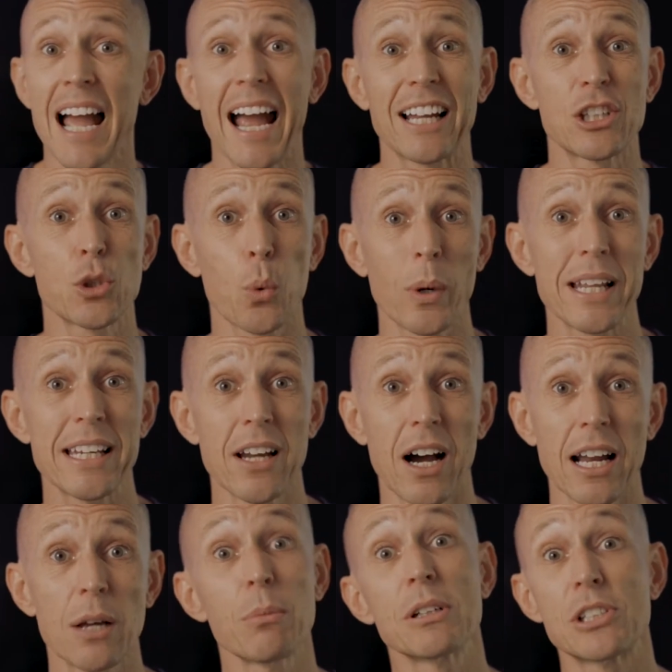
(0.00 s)
and
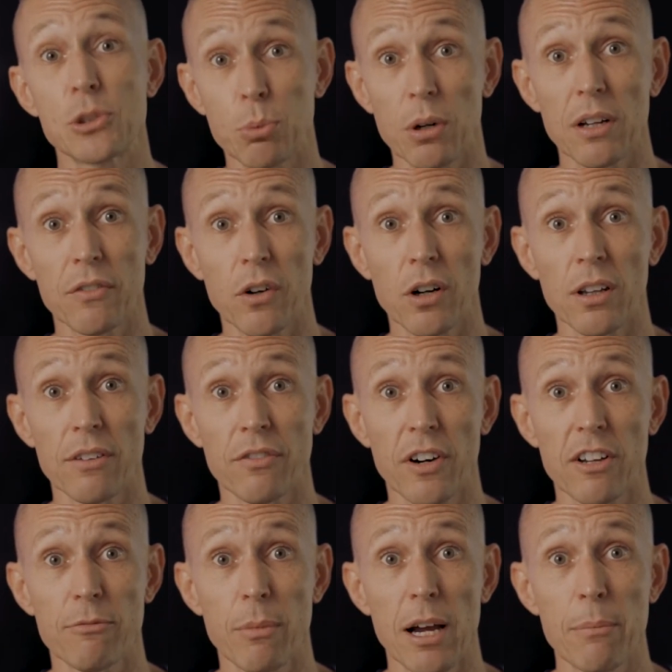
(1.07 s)
29er, which is what I've got on the
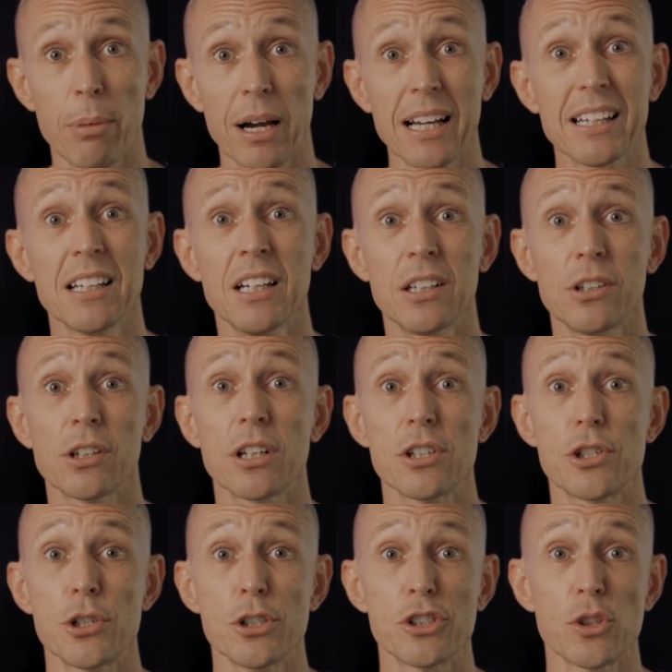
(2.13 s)
front of my bike, you can
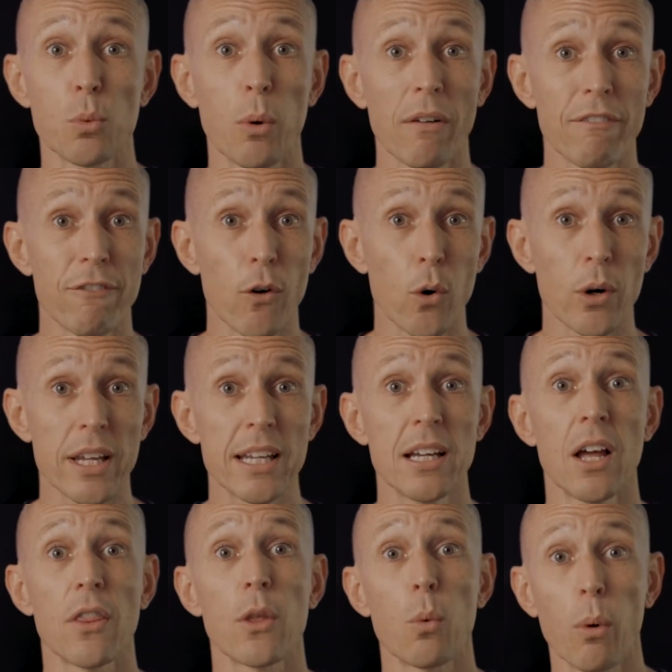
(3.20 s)
choose the 140,
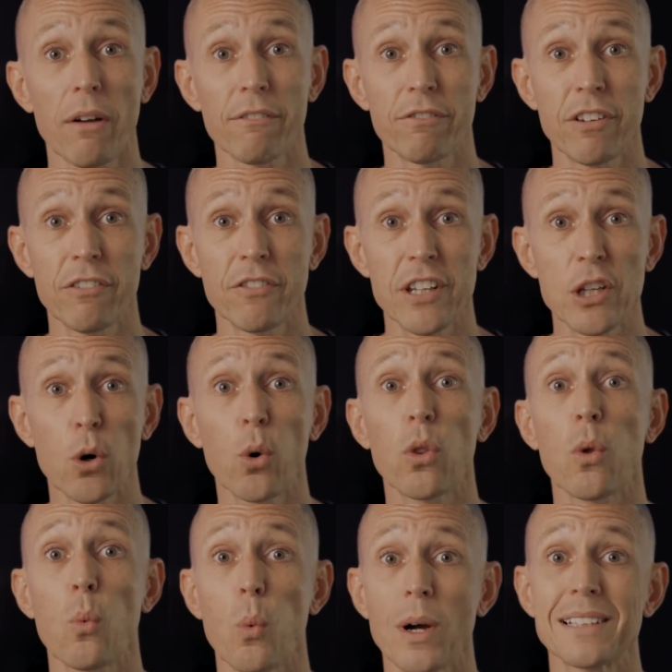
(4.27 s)
the 150 or
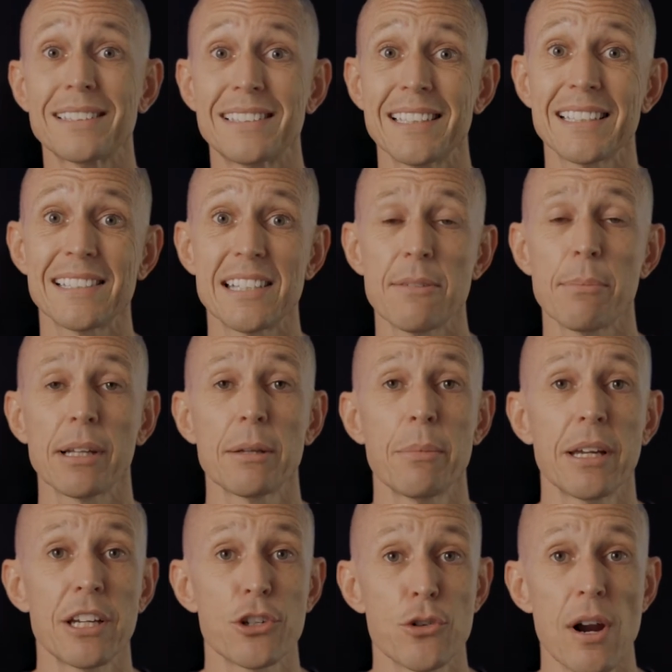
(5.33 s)
the 160
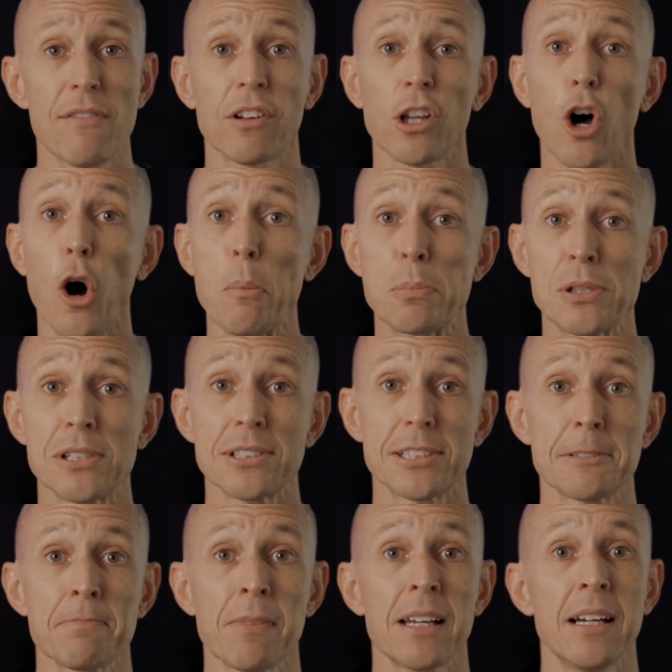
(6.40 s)
millimeter travel options.